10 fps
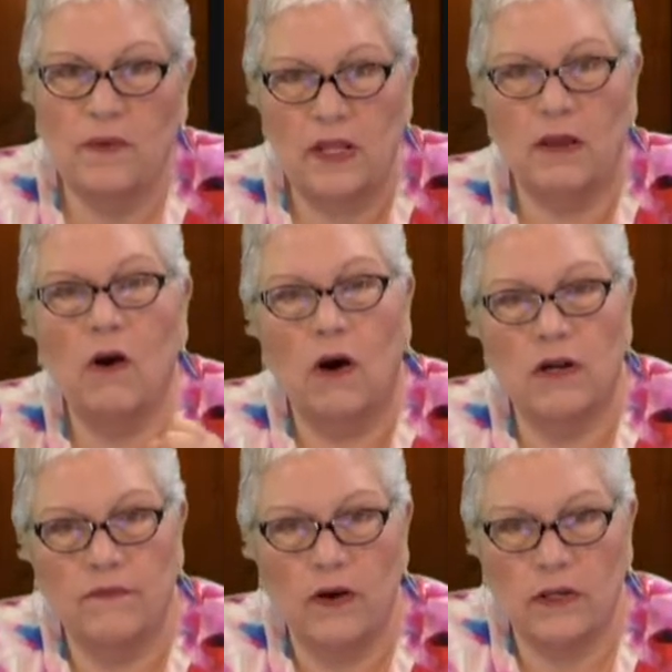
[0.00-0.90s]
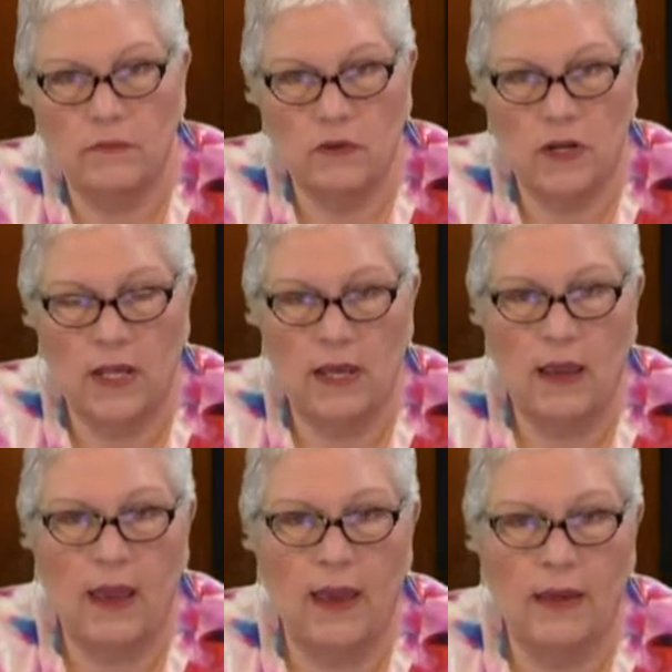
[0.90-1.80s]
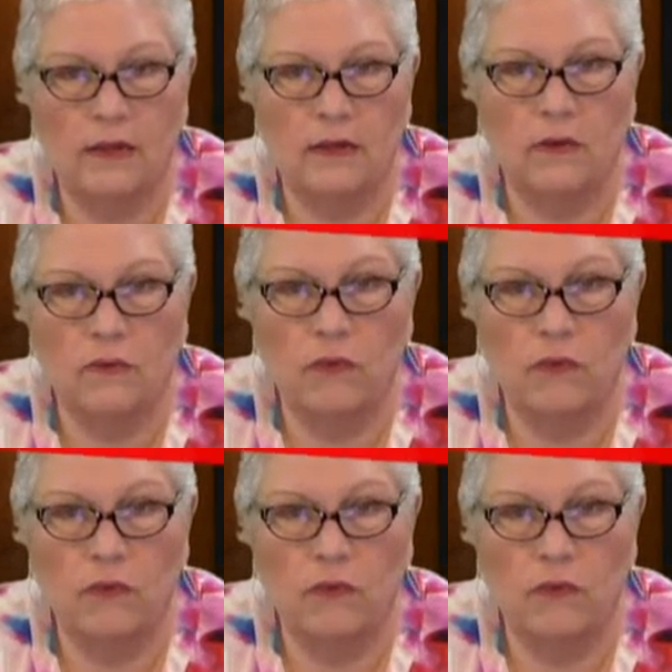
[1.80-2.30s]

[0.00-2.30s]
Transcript: beating heart of our community, and